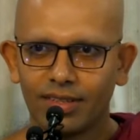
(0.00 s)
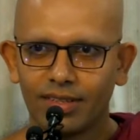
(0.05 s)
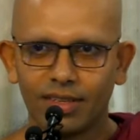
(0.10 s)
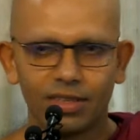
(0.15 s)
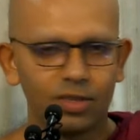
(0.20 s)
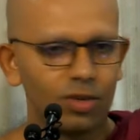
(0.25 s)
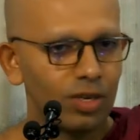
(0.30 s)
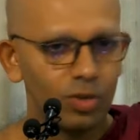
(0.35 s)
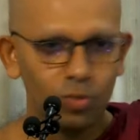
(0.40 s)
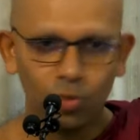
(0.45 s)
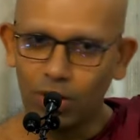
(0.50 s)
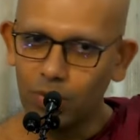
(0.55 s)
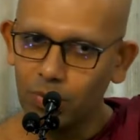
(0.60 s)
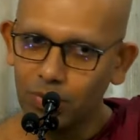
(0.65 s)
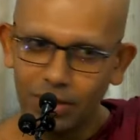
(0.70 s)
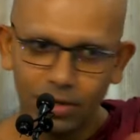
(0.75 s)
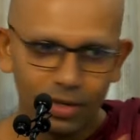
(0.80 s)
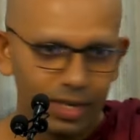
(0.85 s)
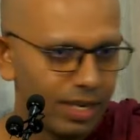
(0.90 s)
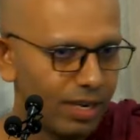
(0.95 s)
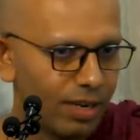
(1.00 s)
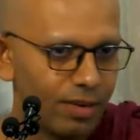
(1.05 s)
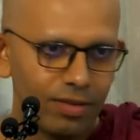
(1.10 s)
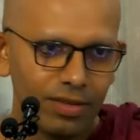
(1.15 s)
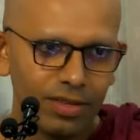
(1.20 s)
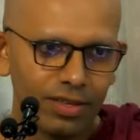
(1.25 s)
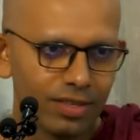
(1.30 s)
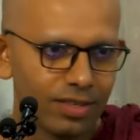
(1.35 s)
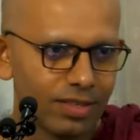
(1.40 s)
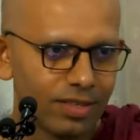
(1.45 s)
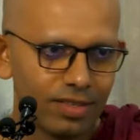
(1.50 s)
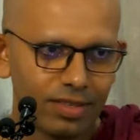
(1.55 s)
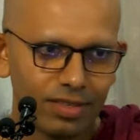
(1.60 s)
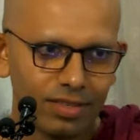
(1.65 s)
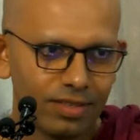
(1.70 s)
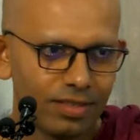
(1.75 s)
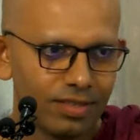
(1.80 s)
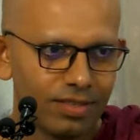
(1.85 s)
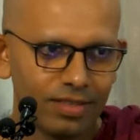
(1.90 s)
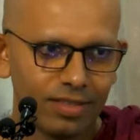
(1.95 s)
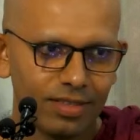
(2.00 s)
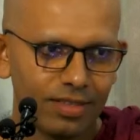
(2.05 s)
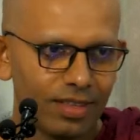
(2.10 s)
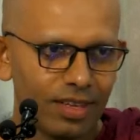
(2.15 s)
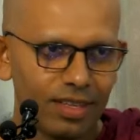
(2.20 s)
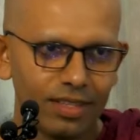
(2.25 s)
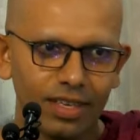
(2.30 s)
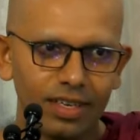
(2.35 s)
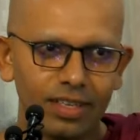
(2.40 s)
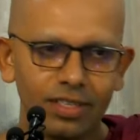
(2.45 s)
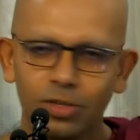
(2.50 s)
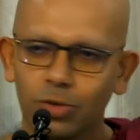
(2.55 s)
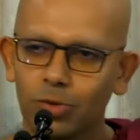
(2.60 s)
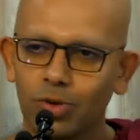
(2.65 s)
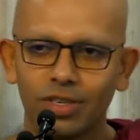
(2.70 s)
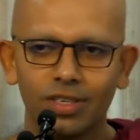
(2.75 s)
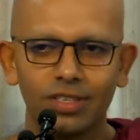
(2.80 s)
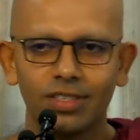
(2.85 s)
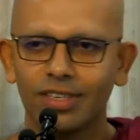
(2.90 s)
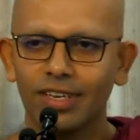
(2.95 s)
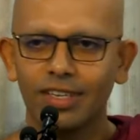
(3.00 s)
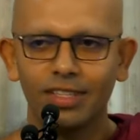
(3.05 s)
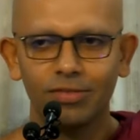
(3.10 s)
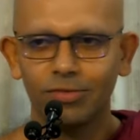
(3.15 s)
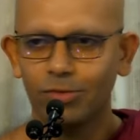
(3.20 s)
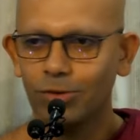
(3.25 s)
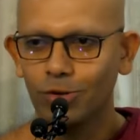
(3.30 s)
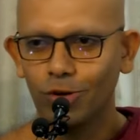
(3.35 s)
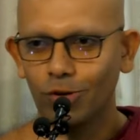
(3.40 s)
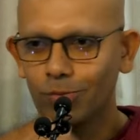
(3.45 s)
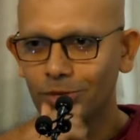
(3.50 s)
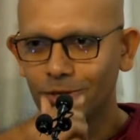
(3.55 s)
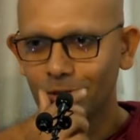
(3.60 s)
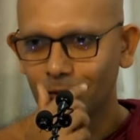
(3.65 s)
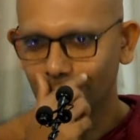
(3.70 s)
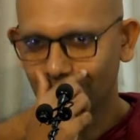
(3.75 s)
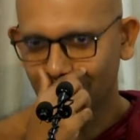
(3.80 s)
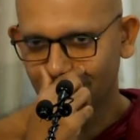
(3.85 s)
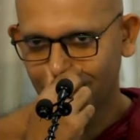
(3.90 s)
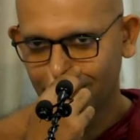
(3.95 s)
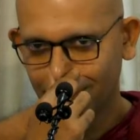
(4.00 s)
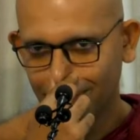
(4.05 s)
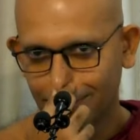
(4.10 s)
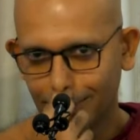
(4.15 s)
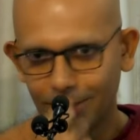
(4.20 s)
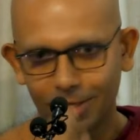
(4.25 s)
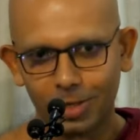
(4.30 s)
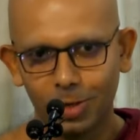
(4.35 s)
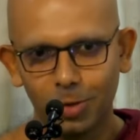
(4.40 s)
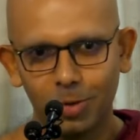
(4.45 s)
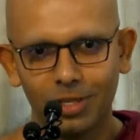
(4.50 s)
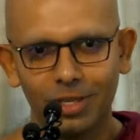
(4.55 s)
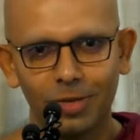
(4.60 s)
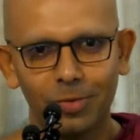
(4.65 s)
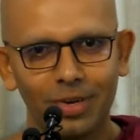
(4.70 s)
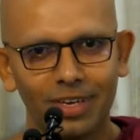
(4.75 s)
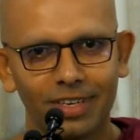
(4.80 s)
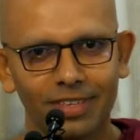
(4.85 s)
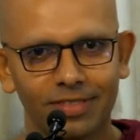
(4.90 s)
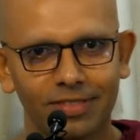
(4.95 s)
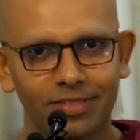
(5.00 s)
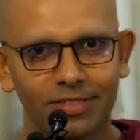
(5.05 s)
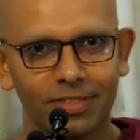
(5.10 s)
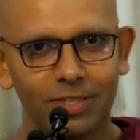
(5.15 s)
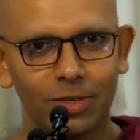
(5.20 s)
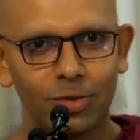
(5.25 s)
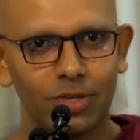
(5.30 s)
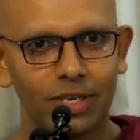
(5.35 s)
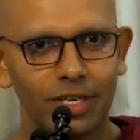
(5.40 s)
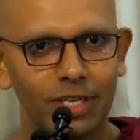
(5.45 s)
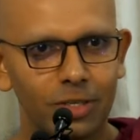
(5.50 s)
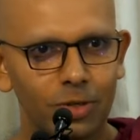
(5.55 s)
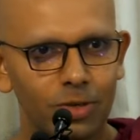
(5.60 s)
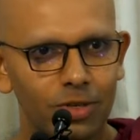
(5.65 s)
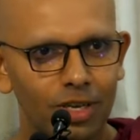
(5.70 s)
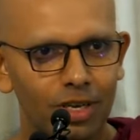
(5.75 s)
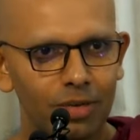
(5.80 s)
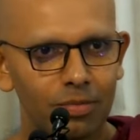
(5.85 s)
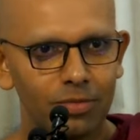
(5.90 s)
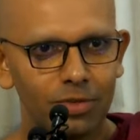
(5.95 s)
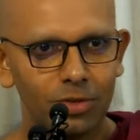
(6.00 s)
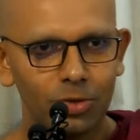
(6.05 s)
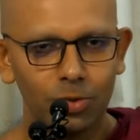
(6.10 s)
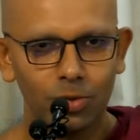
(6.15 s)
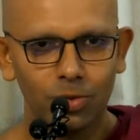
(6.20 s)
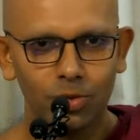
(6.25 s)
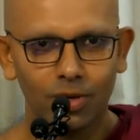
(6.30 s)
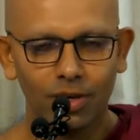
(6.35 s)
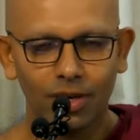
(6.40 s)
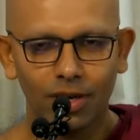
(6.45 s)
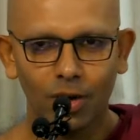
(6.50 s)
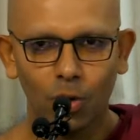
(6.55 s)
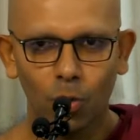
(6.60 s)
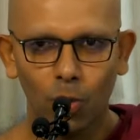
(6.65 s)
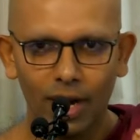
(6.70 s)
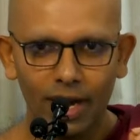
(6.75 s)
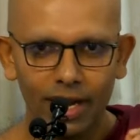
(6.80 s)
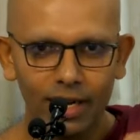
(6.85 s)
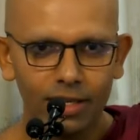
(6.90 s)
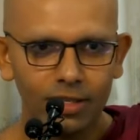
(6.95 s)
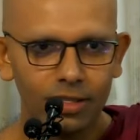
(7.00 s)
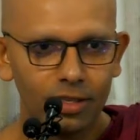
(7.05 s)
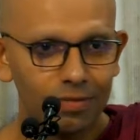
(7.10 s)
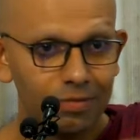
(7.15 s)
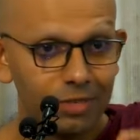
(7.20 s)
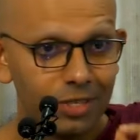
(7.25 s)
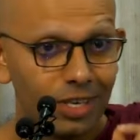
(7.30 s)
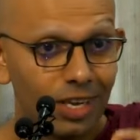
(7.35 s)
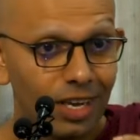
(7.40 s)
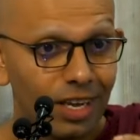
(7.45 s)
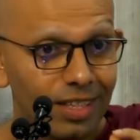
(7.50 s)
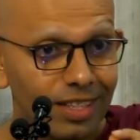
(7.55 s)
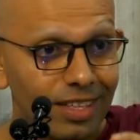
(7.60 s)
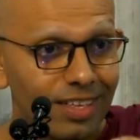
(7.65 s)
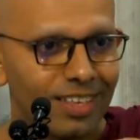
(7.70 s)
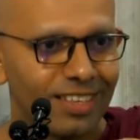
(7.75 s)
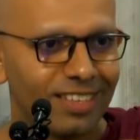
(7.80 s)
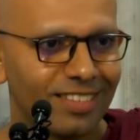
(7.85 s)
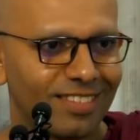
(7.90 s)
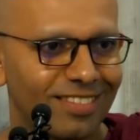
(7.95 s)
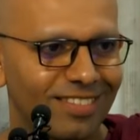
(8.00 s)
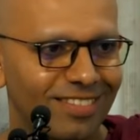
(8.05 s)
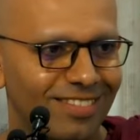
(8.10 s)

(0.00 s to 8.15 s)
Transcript: There's only one way to get out of this, and that is to understand the Four Noble Truths. There's no other way. You need to come to awareness of Jati.